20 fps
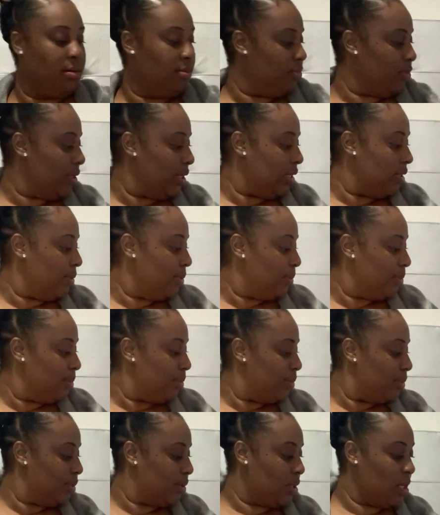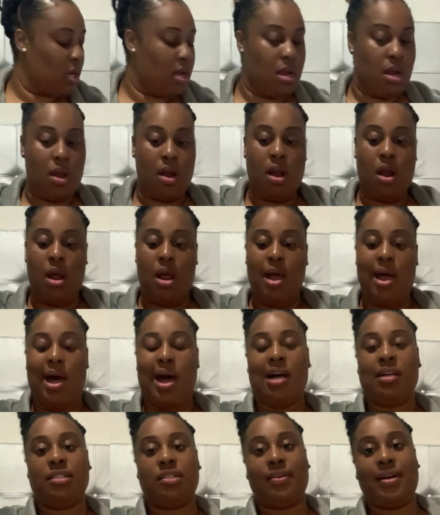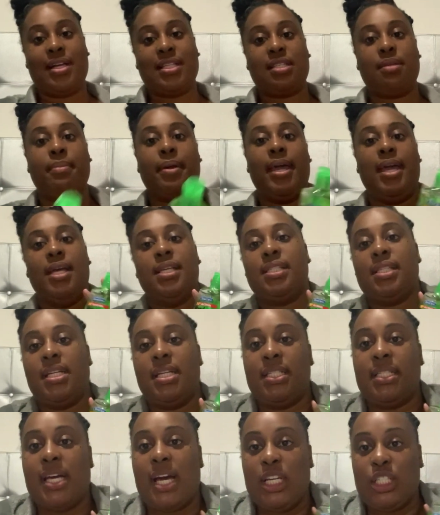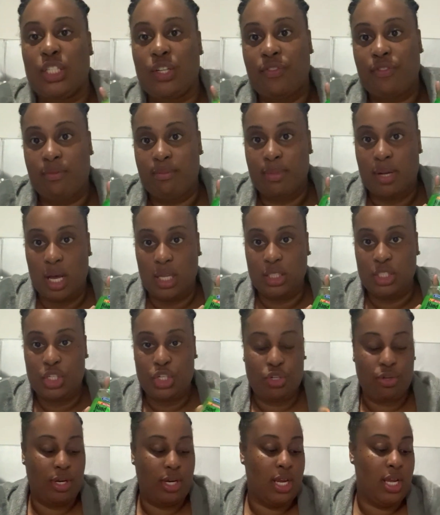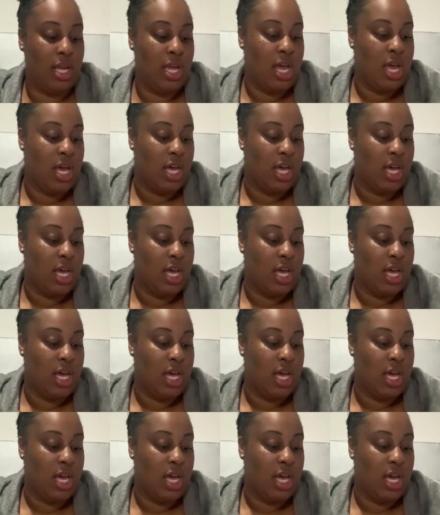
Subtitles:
What else? I also got some hand sanitizer from Dollar Tree.